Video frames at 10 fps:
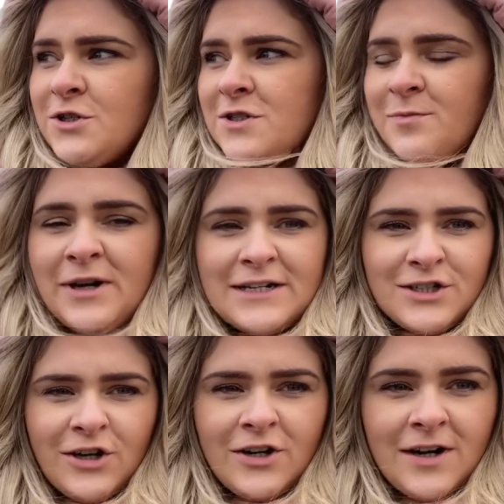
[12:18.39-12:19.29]
doesn't break
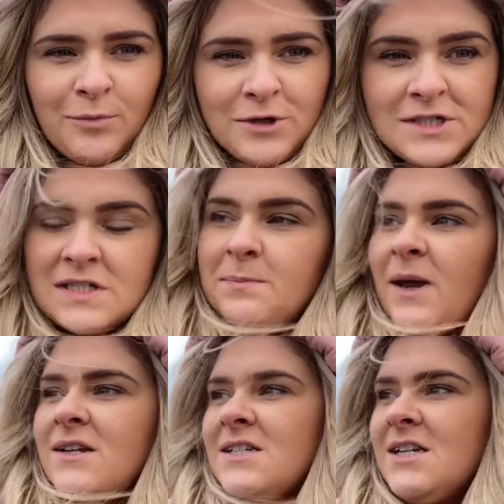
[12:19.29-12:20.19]
down and works at
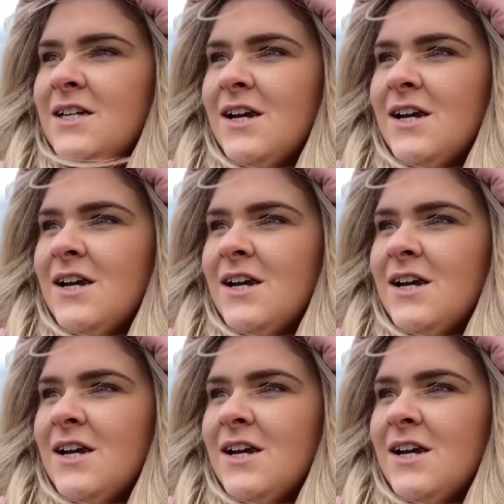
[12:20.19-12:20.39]
speed,